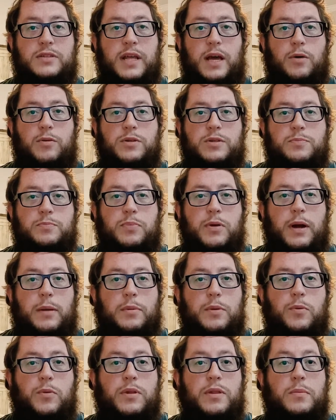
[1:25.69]
That was
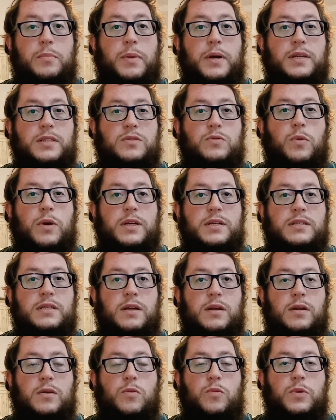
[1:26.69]
probably one of the best ways
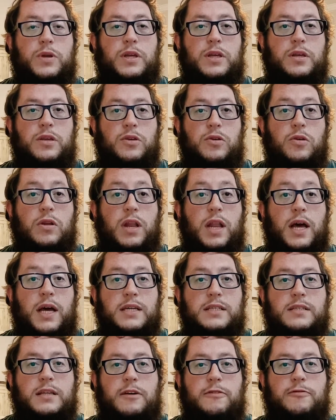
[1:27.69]
that we
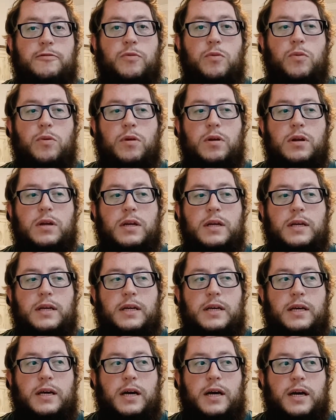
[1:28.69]
utilized that for
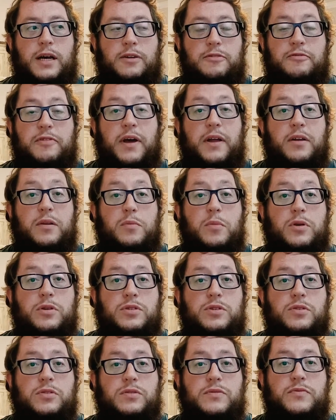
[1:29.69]
uh, and found it
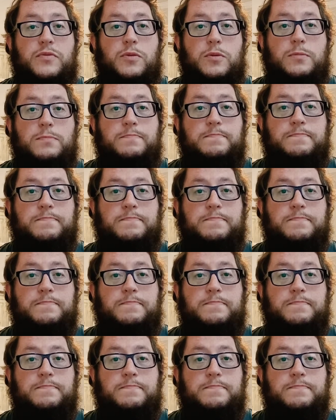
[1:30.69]
most useful.